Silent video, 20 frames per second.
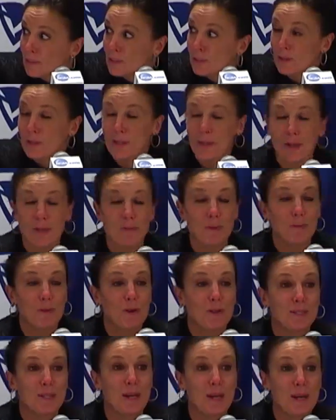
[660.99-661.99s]
took a couple
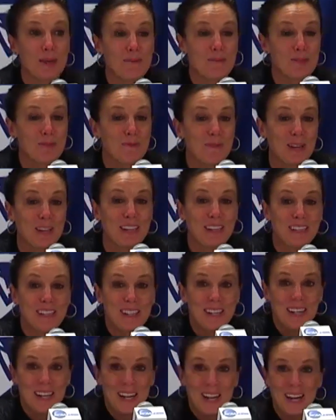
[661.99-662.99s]
more times,
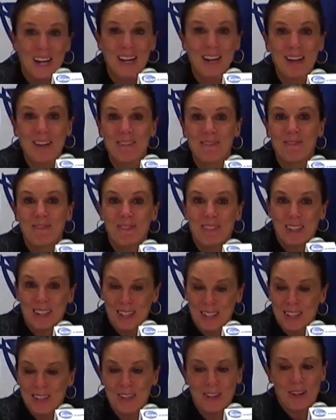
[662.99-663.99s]
but
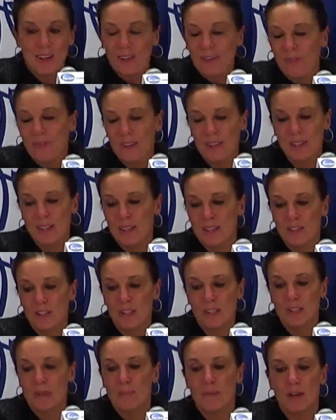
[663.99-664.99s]
you know, it's
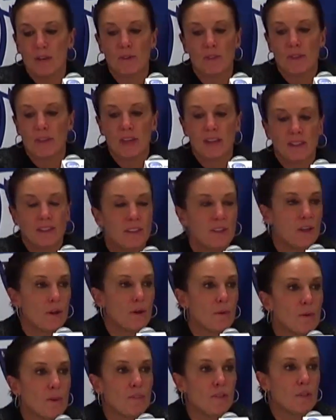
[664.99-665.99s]
just a mental thing, you know,
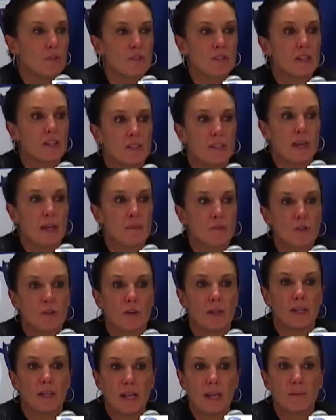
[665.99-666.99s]
and we've used it at times
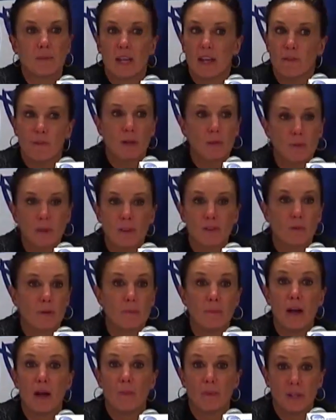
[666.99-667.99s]
during games. Hey, we can run 3
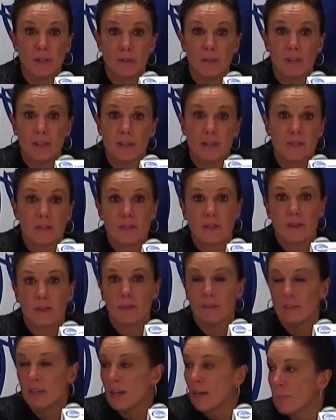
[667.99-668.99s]
miles, we can do this.
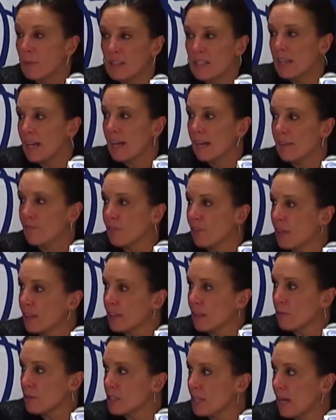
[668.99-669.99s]
So, but today I didn't feel like
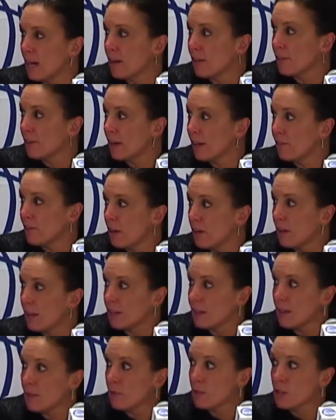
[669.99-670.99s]
they were tired. I felt
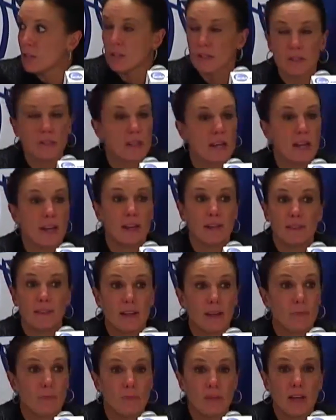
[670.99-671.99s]
like they were just, hey,
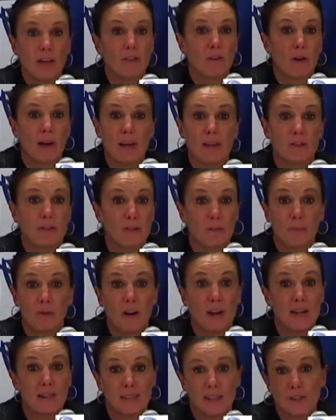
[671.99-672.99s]
they had their eyes on the
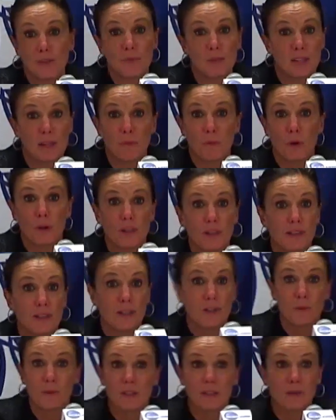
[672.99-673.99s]
prize. They knew what they wanted.
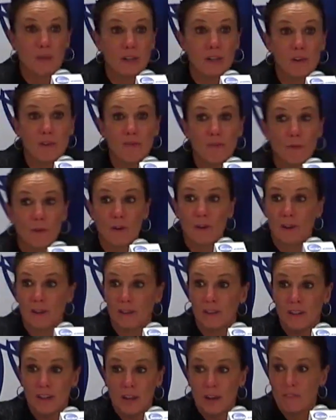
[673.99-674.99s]
They knew what they were here for,
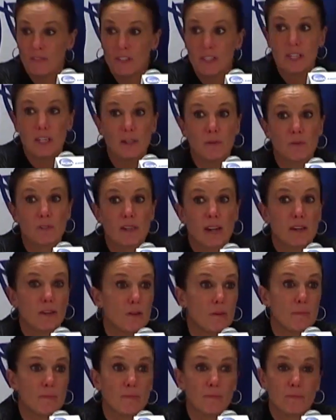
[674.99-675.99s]
and fatigue was not
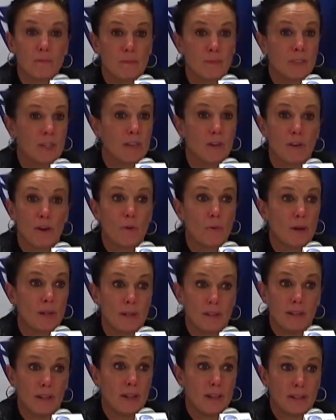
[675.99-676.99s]
going to get in our way
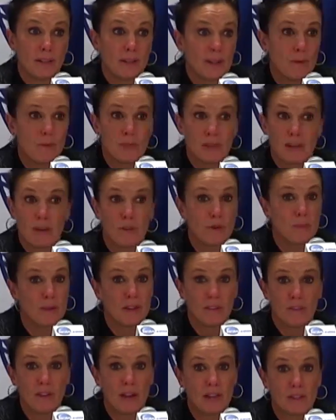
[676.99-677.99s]
today. That was not going to be
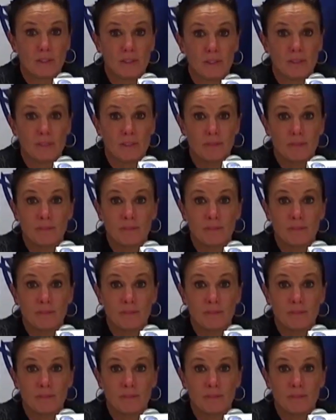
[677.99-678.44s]
a factor.